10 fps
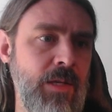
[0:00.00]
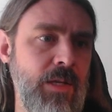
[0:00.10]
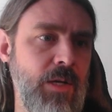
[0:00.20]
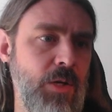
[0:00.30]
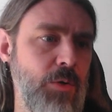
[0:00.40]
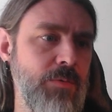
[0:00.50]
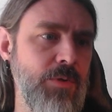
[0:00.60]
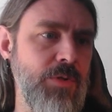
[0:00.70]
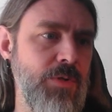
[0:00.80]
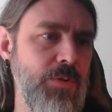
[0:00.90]
over
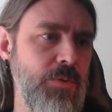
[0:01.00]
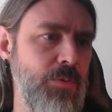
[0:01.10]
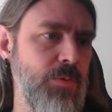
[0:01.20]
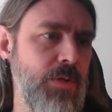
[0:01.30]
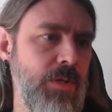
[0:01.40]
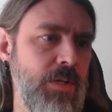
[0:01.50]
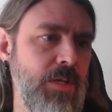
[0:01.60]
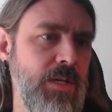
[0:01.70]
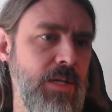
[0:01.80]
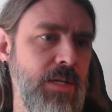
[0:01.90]
to
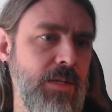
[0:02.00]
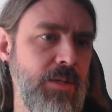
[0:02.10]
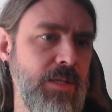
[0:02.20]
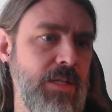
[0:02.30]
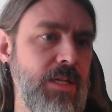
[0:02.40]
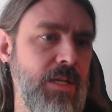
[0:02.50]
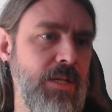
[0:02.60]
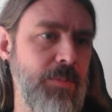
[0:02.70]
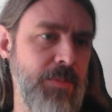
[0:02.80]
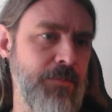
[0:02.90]

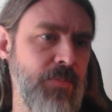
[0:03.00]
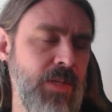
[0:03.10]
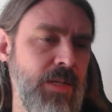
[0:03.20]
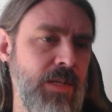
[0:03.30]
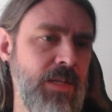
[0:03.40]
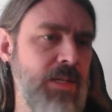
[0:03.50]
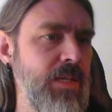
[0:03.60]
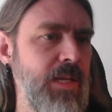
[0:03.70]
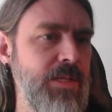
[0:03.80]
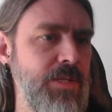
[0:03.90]
GitHub
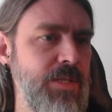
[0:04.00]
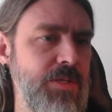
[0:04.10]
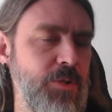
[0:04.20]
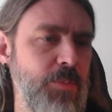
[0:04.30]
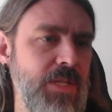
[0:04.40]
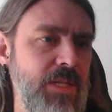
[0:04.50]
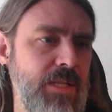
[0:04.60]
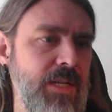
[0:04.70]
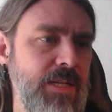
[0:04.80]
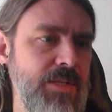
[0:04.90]
into this intermediate
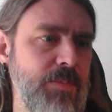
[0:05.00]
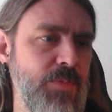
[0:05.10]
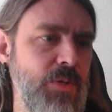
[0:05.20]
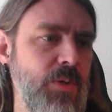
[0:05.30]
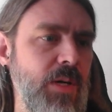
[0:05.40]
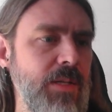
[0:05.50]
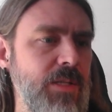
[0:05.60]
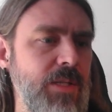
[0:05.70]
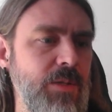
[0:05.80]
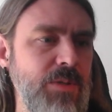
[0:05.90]
class. So,
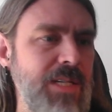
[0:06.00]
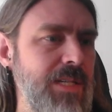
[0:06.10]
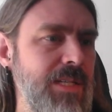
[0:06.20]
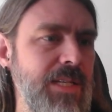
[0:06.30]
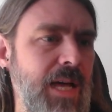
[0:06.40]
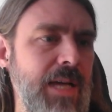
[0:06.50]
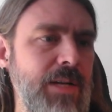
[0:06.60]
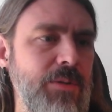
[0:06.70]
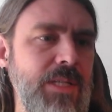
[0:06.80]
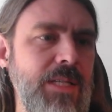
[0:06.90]
technically I
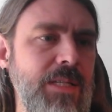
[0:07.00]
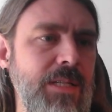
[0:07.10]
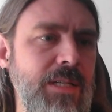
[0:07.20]
don't need